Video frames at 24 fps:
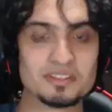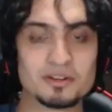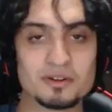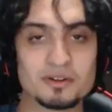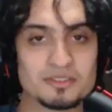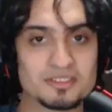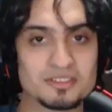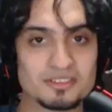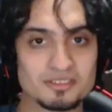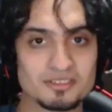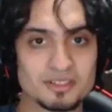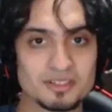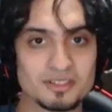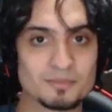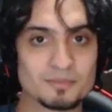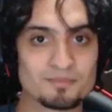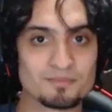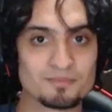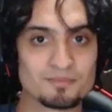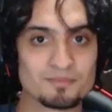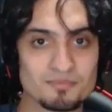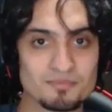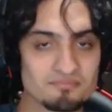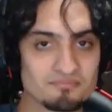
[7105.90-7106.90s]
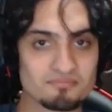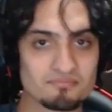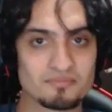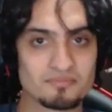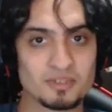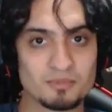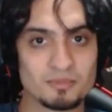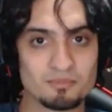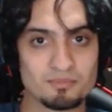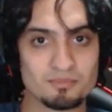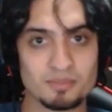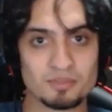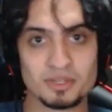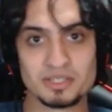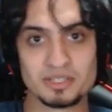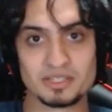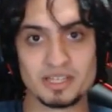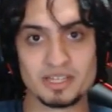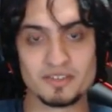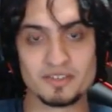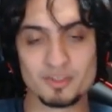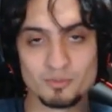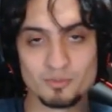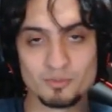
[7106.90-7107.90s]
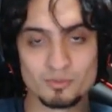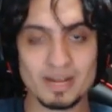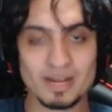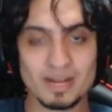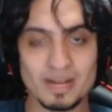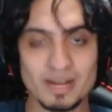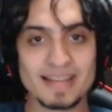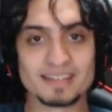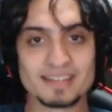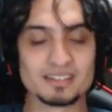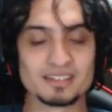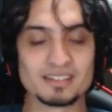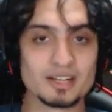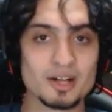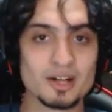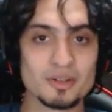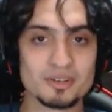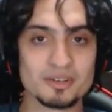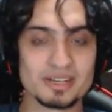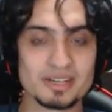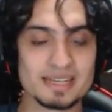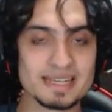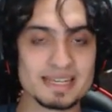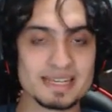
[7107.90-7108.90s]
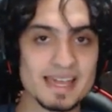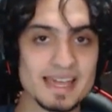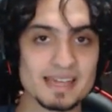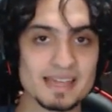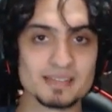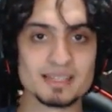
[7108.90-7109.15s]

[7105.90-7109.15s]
just give them rackets and call it a day.